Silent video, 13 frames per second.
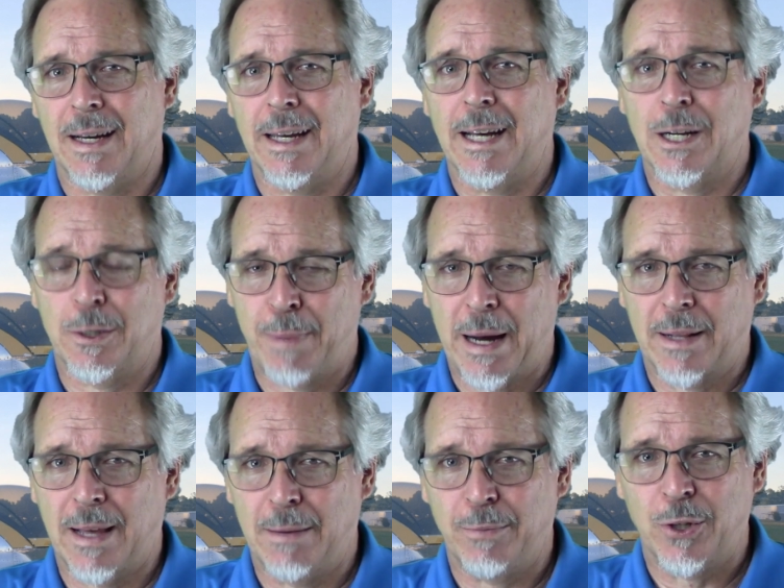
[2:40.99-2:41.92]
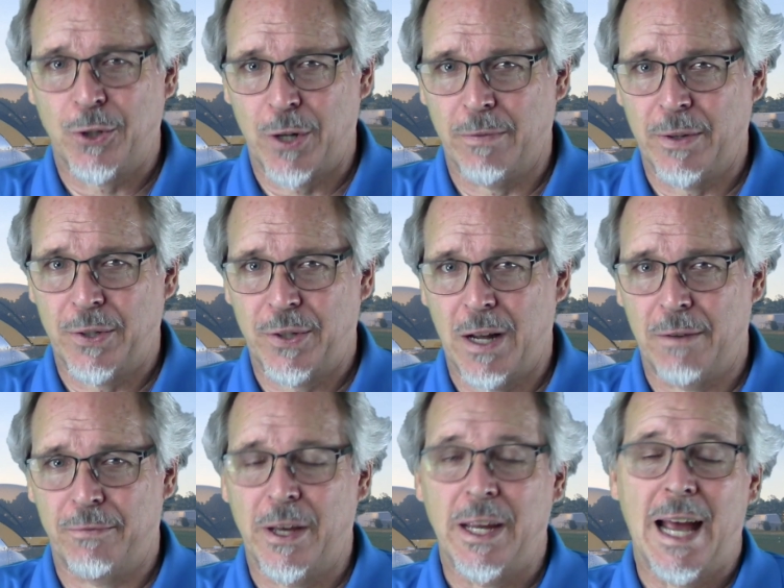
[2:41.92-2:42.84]
expect them to service
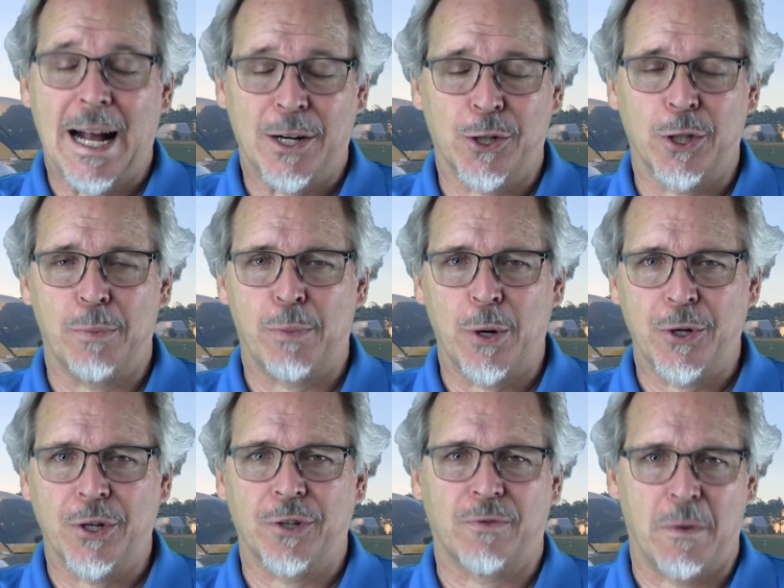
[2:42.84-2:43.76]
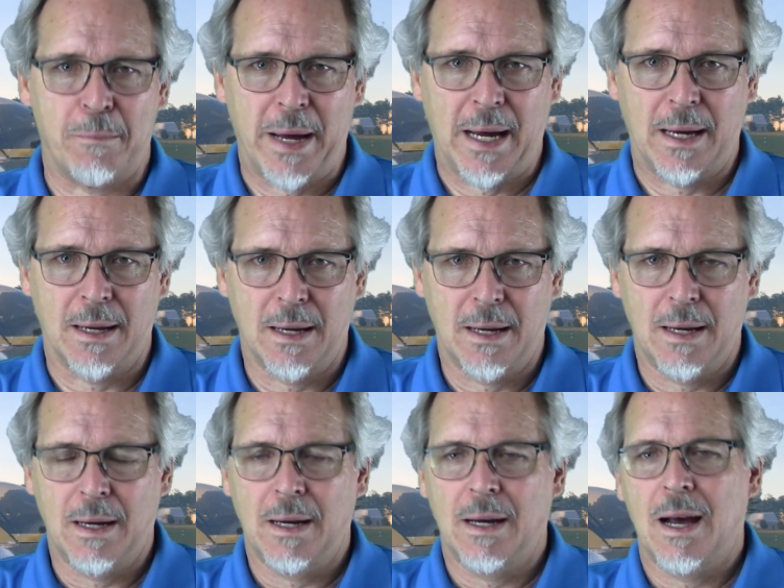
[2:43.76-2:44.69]
stuff that you actually purchased from me.
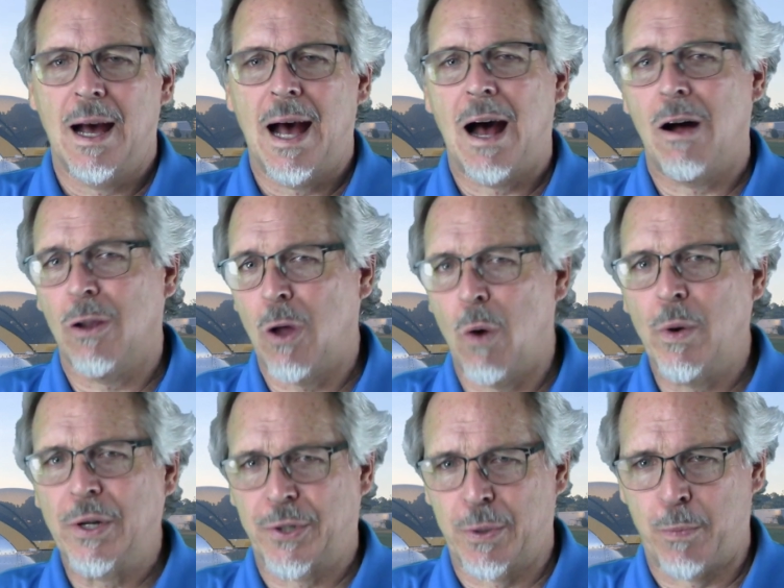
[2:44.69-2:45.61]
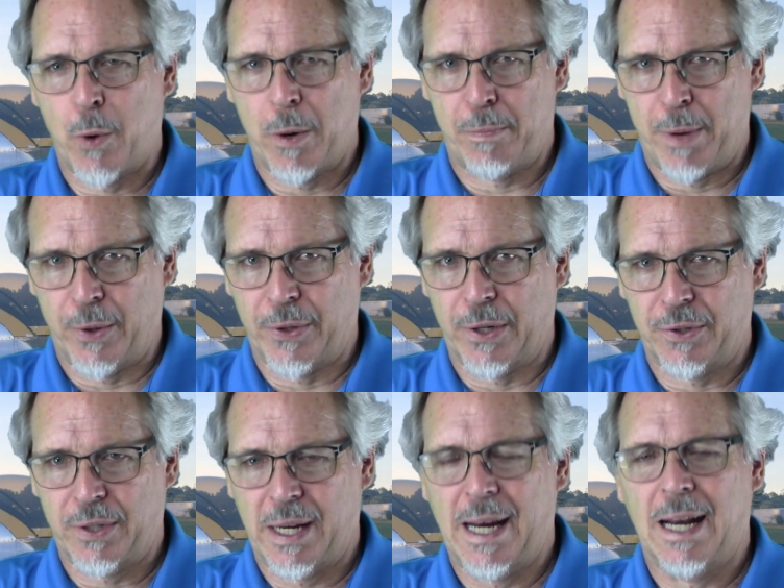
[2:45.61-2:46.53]
I'll always support
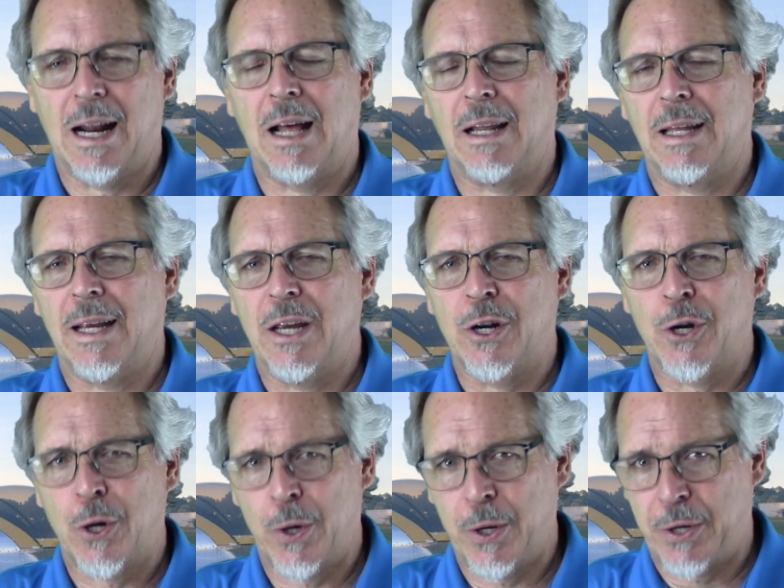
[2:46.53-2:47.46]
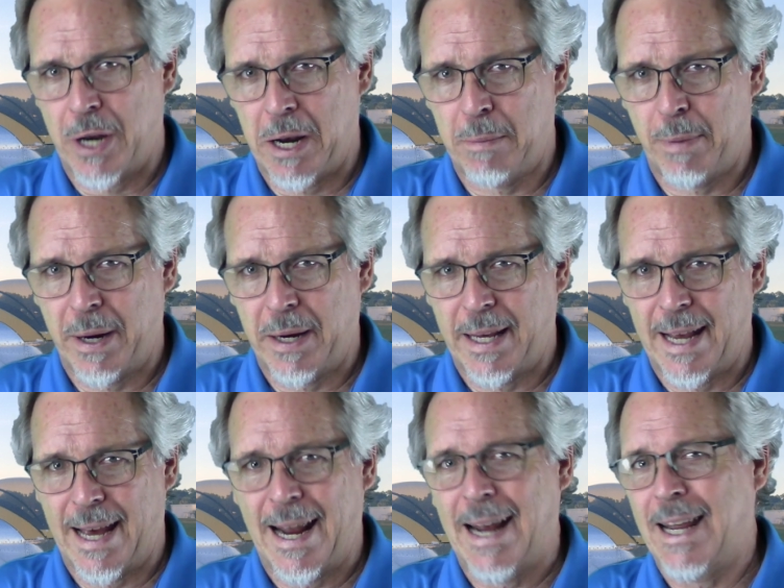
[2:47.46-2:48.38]
builders, and I encourage anybody to
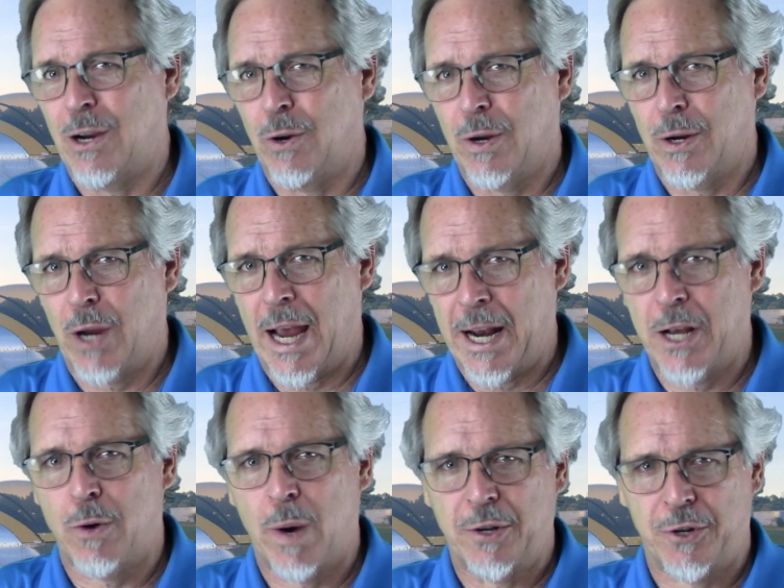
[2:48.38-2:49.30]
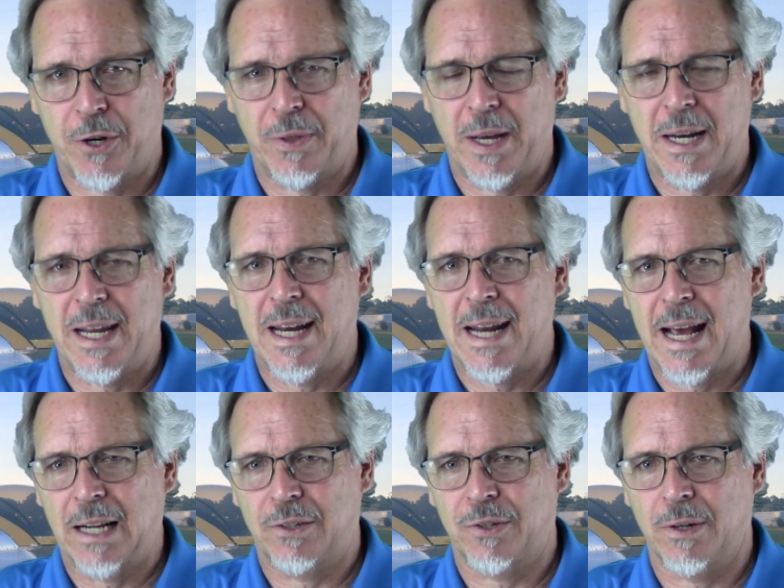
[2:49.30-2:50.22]
get any question they need
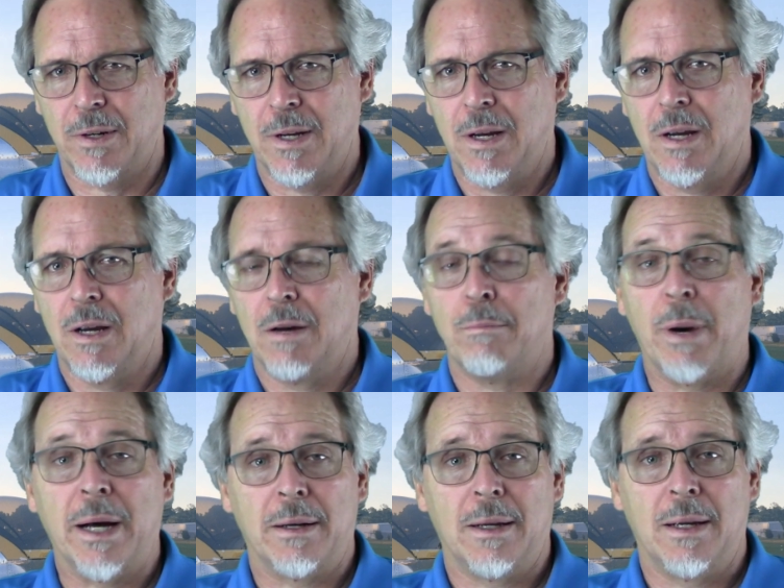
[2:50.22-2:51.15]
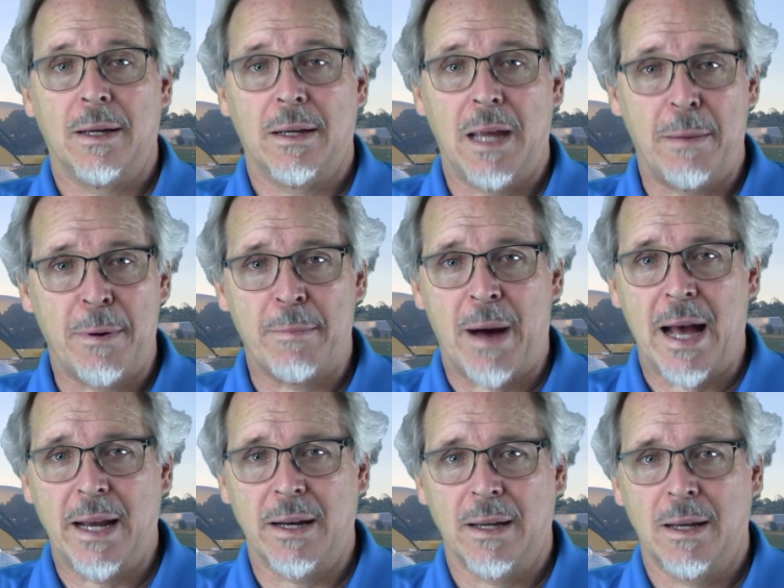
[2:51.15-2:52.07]
answered. But keep in
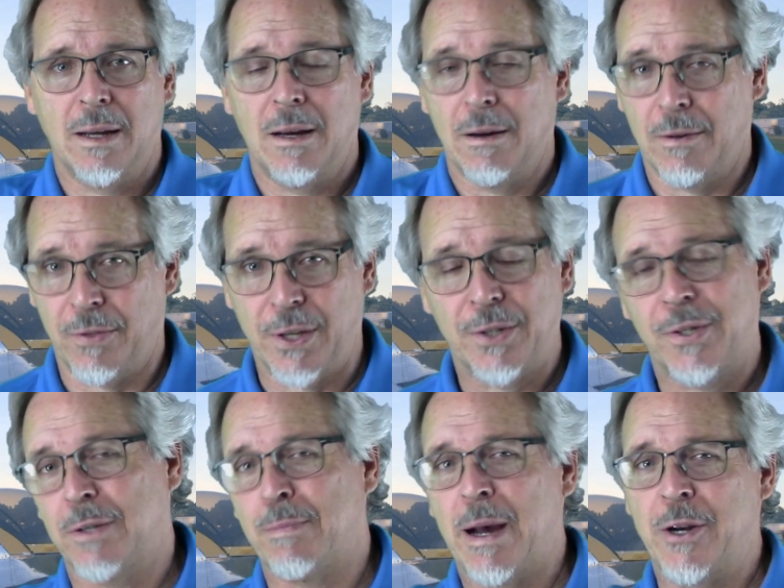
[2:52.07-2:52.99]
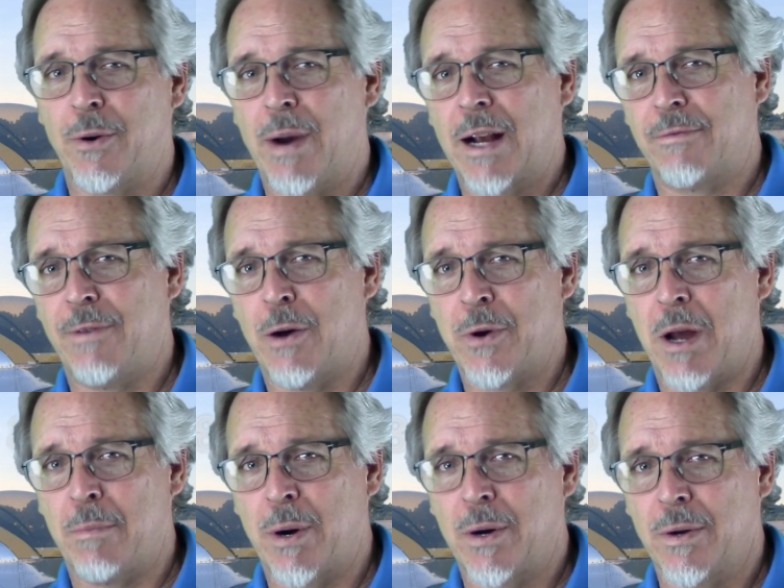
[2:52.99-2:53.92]
mind, this is my direct phone
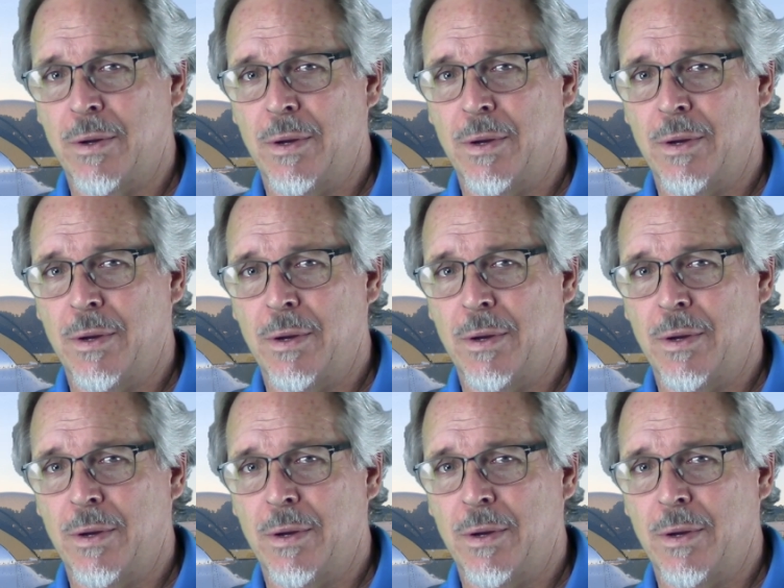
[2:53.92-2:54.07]
number,